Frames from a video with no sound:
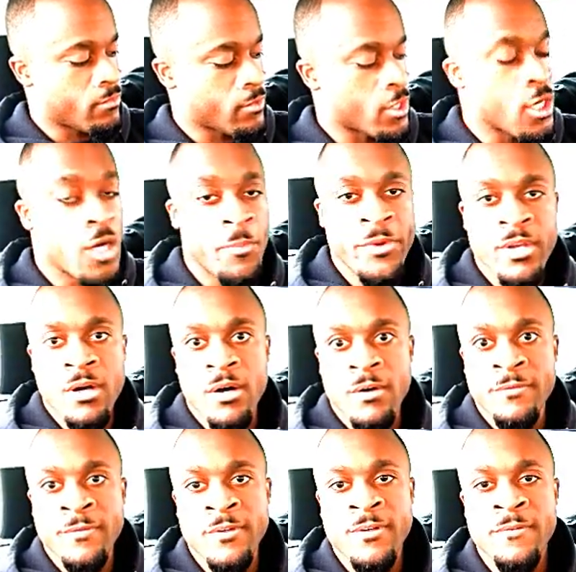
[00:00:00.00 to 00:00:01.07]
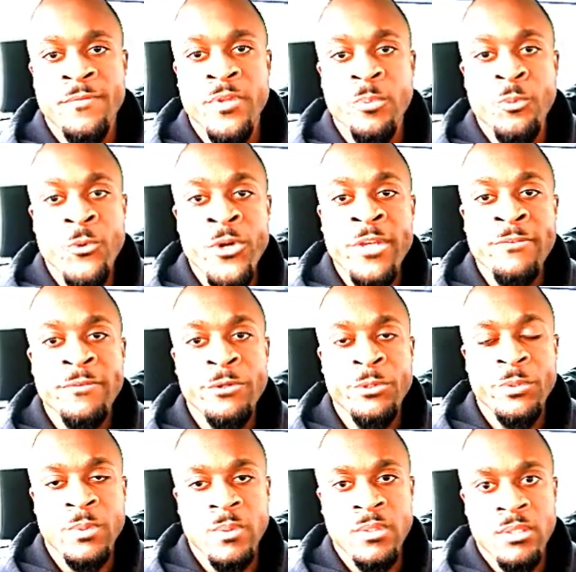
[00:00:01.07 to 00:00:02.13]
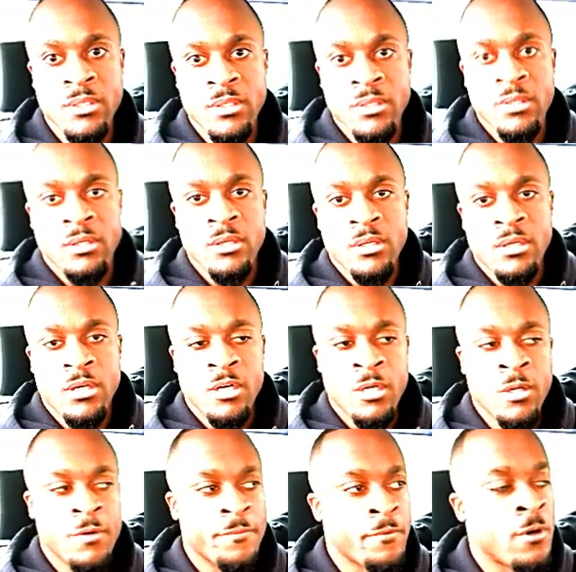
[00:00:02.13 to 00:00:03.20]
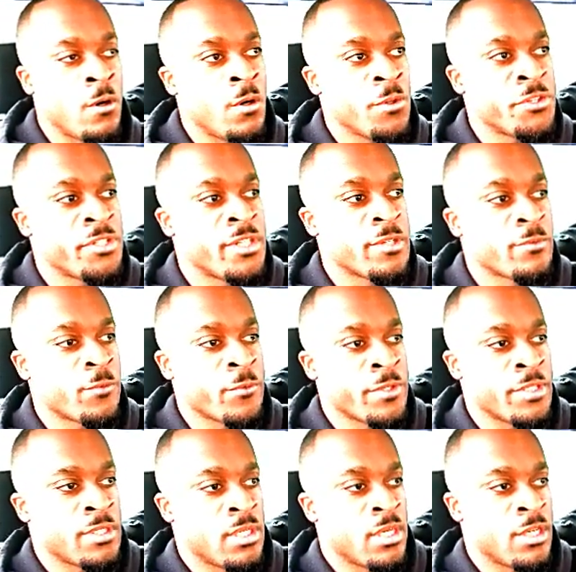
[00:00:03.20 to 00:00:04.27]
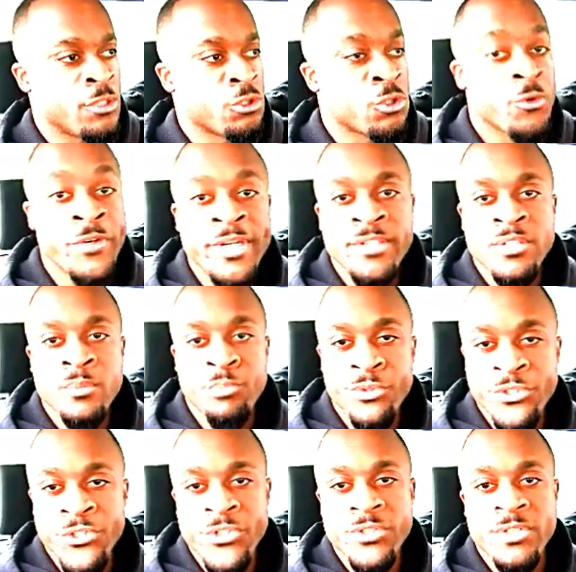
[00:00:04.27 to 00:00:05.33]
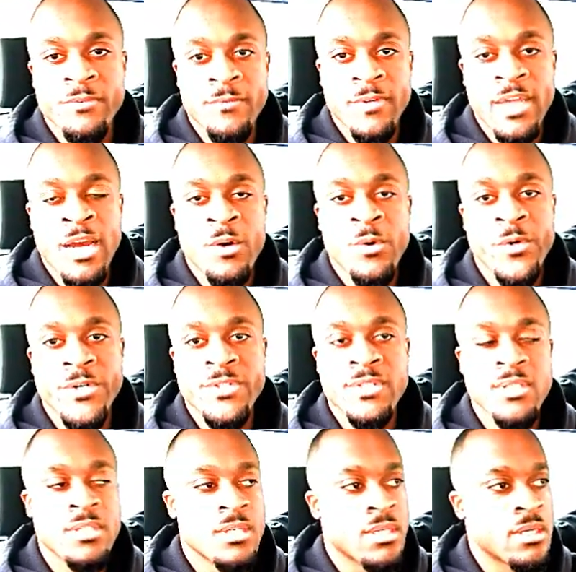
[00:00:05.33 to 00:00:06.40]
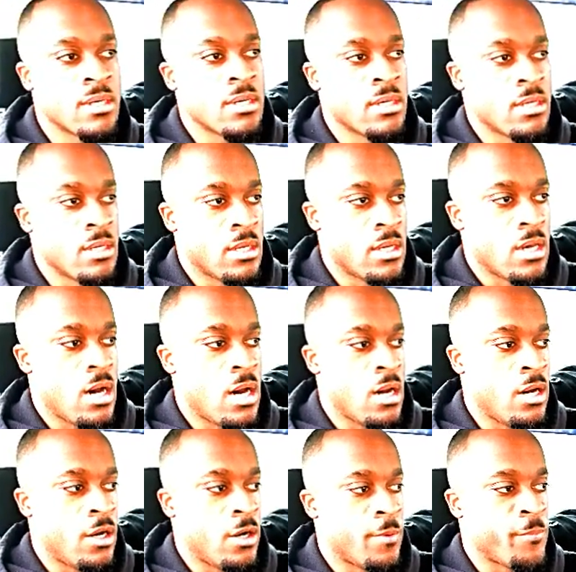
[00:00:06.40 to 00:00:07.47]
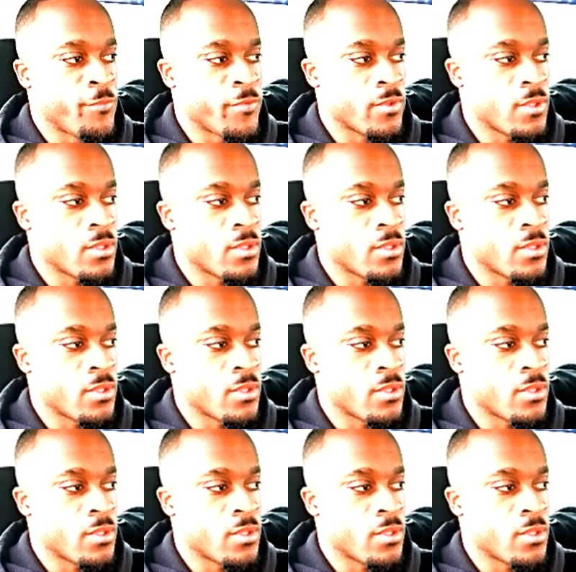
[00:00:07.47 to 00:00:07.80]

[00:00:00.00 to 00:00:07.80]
coming off of the preview of all the different trees and bushes and flowers and